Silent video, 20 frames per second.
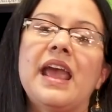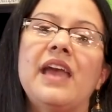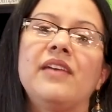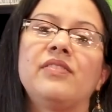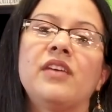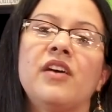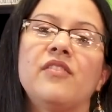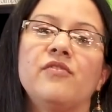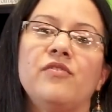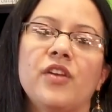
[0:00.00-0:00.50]

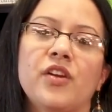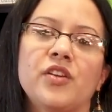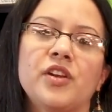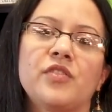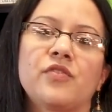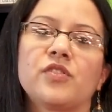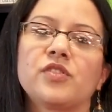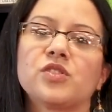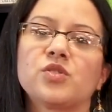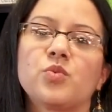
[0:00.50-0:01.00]
and that
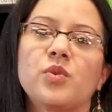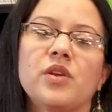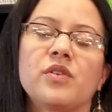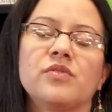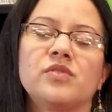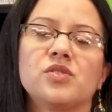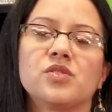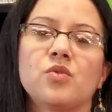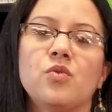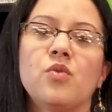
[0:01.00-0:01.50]
very first week
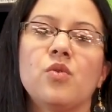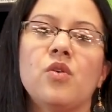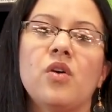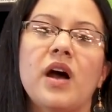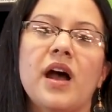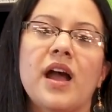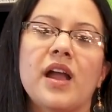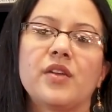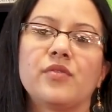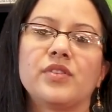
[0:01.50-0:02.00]
of school,
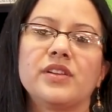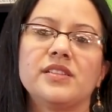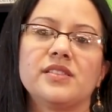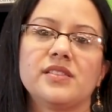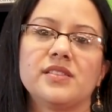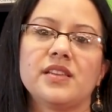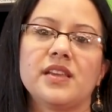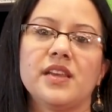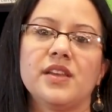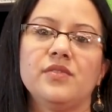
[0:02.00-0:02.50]
I
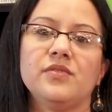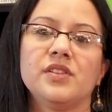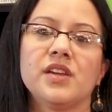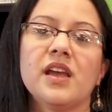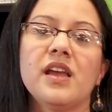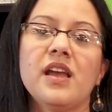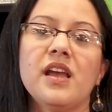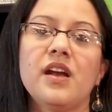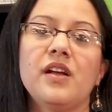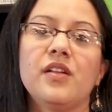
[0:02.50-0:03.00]
received